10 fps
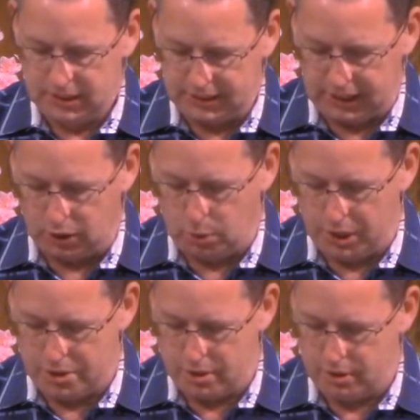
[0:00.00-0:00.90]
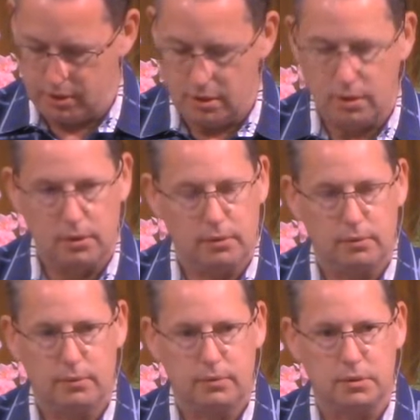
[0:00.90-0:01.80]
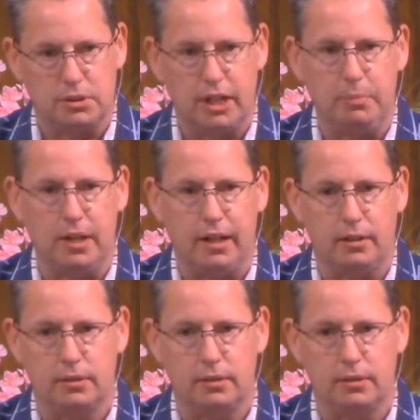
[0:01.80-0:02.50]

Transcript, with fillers: Second question. Same thing.